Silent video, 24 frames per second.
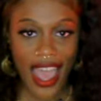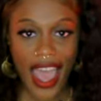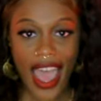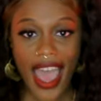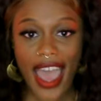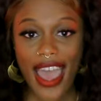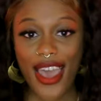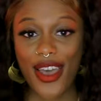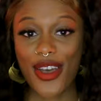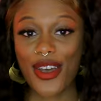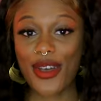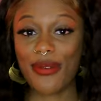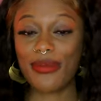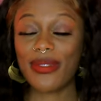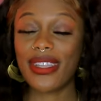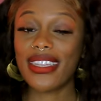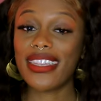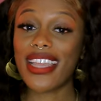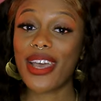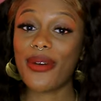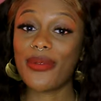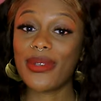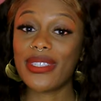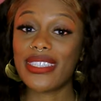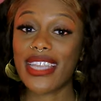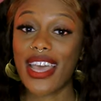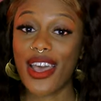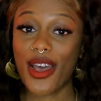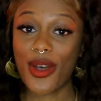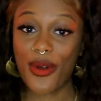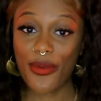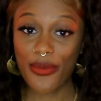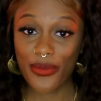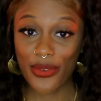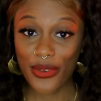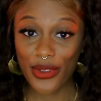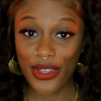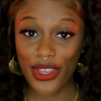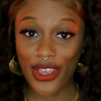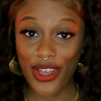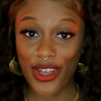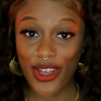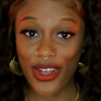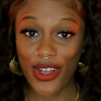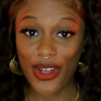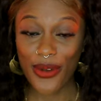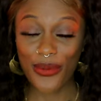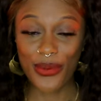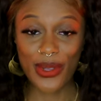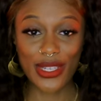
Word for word: I hope that that was helpful, y'all.